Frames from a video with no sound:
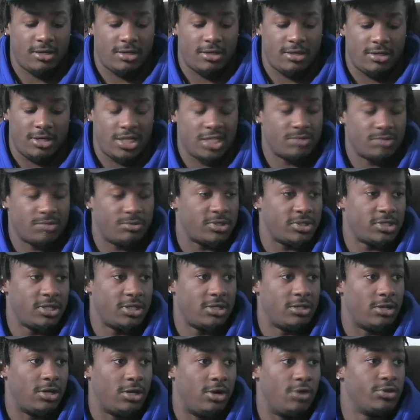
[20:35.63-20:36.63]
100%
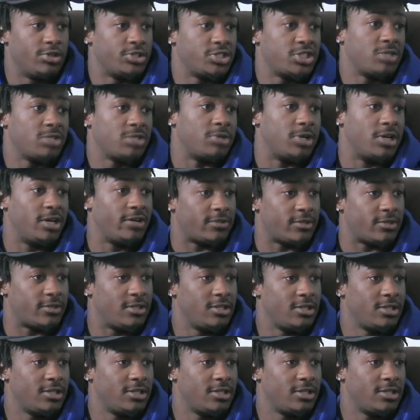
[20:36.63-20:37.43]
ownership of it.